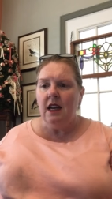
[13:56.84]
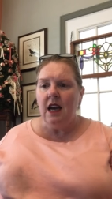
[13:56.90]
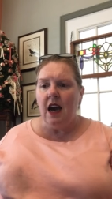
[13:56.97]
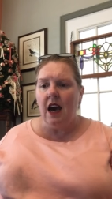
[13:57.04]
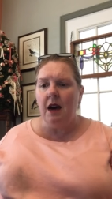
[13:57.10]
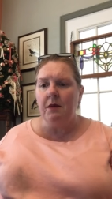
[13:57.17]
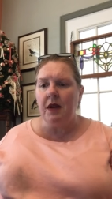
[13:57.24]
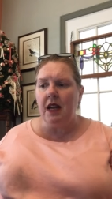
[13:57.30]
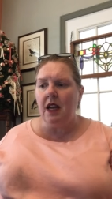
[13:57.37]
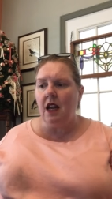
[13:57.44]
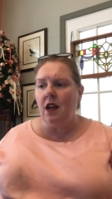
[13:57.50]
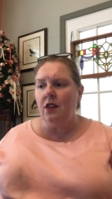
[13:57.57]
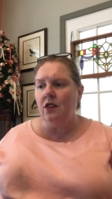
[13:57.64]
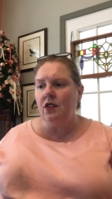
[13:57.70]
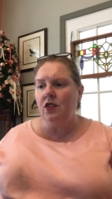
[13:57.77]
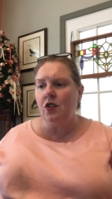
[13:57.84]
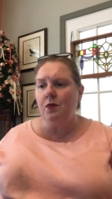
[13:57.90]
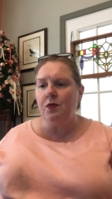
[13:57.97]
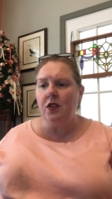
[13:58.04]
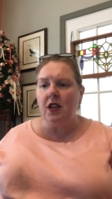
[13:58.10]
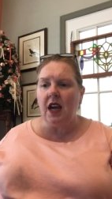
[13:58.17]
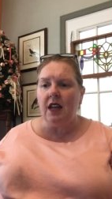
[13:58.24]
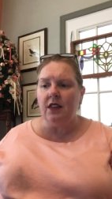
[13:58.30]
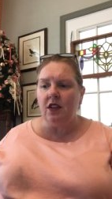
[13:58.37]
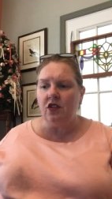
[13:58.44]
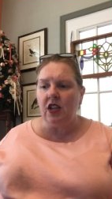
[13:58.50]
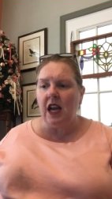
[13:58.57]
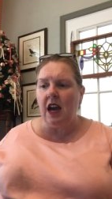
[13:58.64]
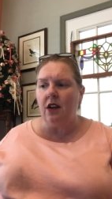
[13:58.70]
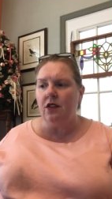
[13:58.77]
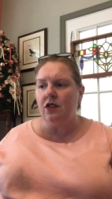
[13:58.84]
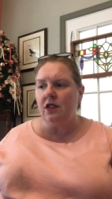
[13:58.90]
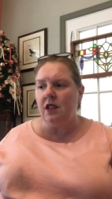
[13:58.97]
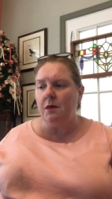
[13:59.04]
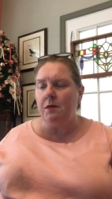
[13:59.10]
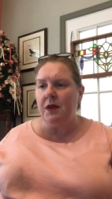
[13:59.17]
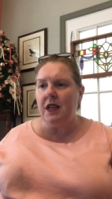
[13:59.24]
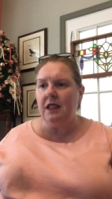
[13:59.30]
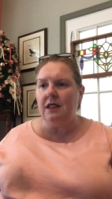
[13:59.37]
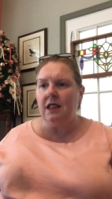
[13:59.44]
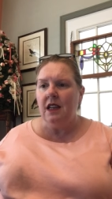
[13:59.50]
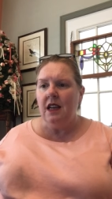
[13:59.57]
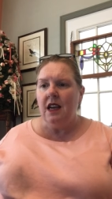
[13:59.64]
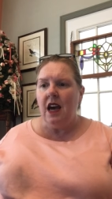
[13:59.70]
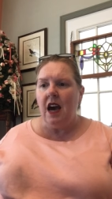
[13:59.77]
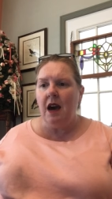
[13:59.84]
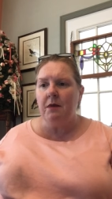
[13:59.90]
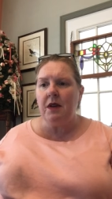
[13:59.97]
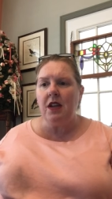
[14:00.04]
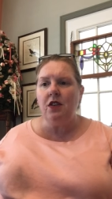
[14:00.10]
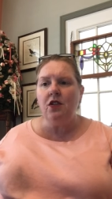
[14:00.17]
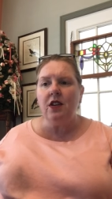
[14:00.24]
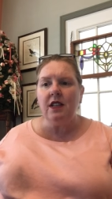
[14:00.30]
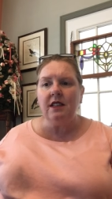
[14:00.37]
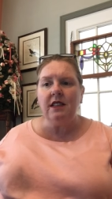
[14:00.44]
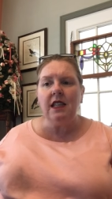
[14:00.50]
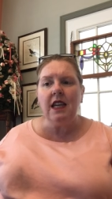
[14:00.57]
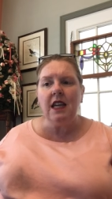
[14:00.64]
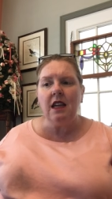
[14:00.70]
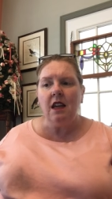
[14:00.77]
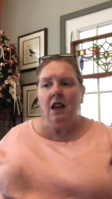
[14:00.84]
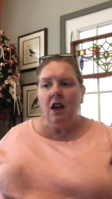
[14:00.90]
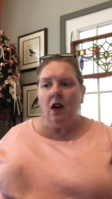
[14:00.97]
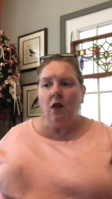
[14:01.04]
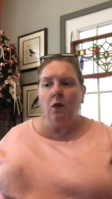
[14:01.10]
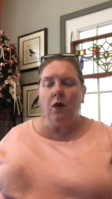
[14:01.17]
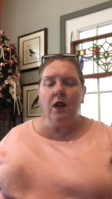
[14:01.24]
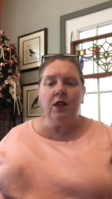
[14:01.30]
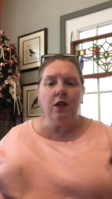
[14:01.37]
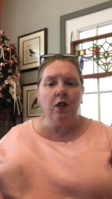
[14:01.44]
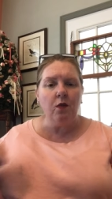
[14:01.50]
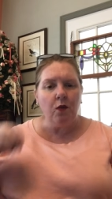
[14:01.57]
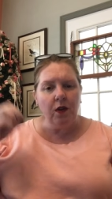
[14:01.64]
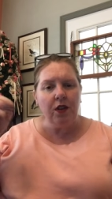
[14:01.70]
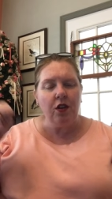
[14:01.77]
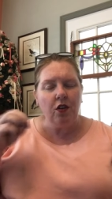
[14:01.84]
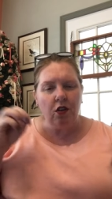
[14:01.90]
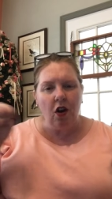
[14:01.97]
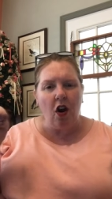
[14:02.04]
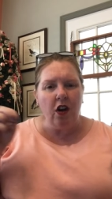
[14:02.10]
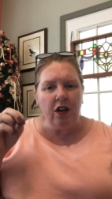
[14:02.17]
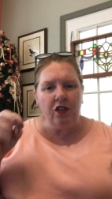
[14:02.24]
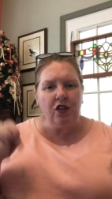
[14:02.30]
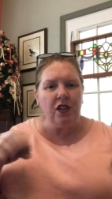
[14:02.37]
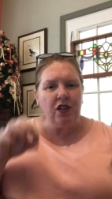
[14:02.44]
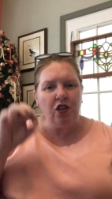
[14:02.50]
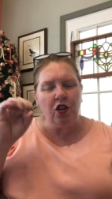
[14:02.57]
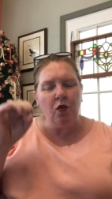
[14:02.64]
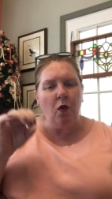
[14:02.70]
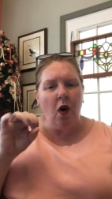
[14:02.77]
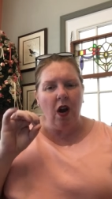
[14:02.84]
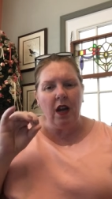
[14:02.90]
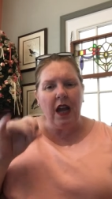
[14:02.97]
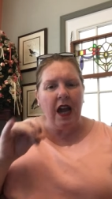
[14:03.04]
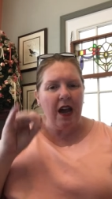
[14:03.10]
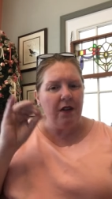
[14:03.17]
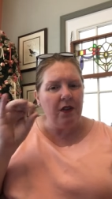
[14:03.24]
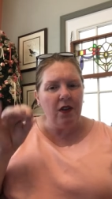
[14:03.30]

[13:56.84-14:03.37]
And other soups, you got the chowders, the bisque. And you can see with your garnishes, you want to have a